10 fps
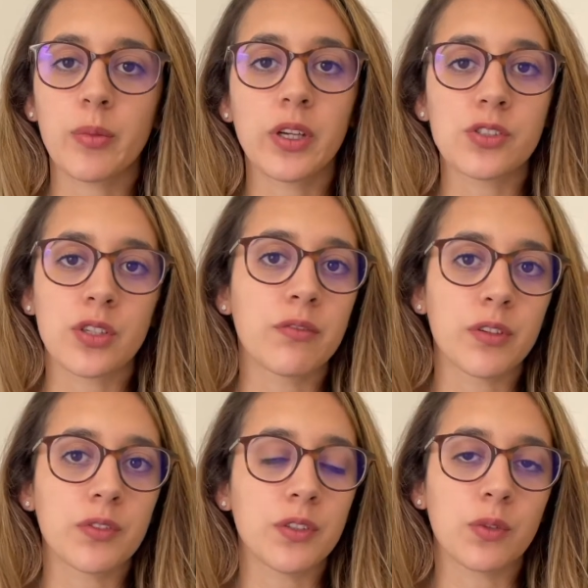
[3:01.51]

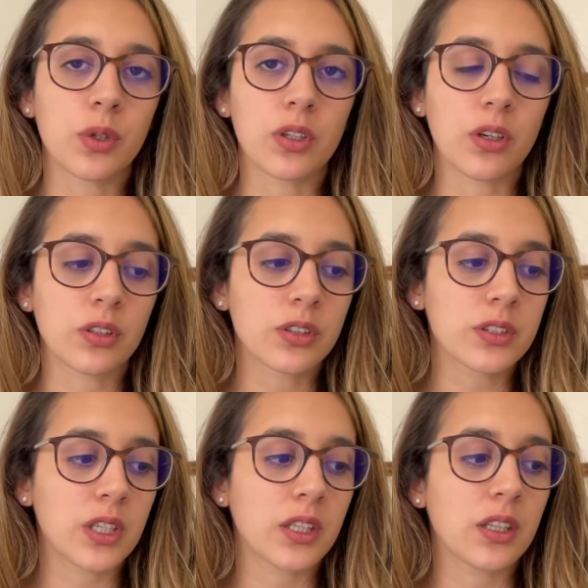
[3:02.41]

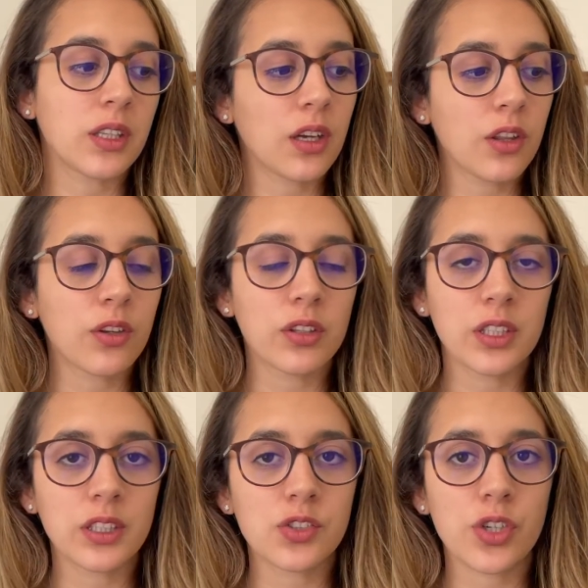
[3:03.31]
$154. And then the other
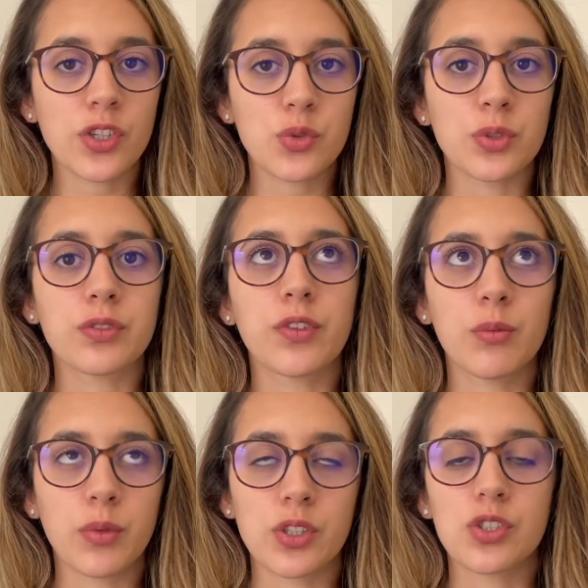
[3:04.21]
that they charged was
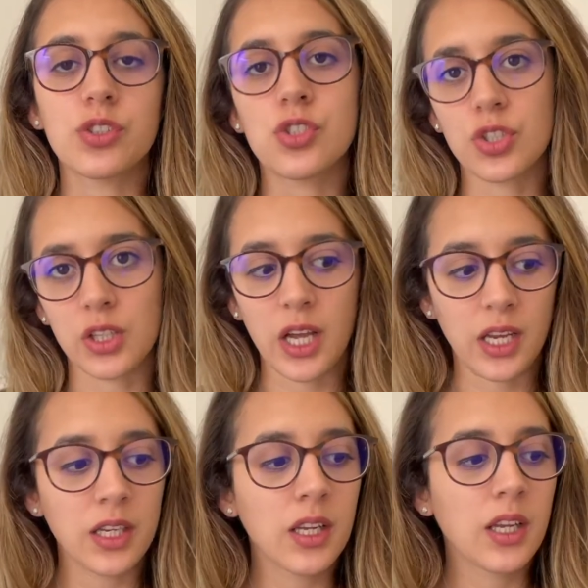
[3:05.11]
from March to
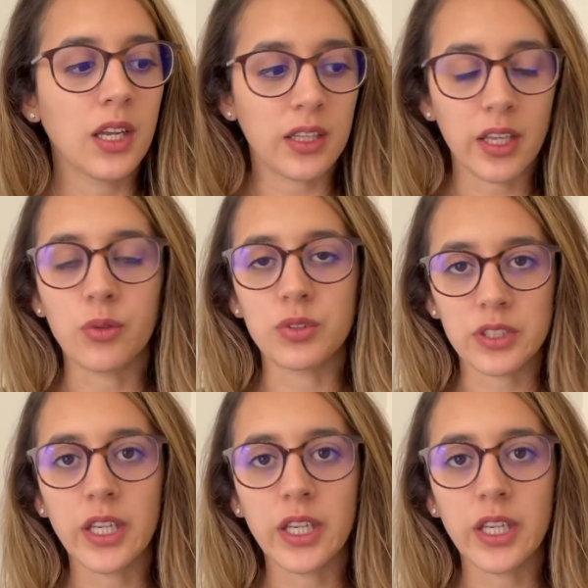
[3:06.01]
July, and that was the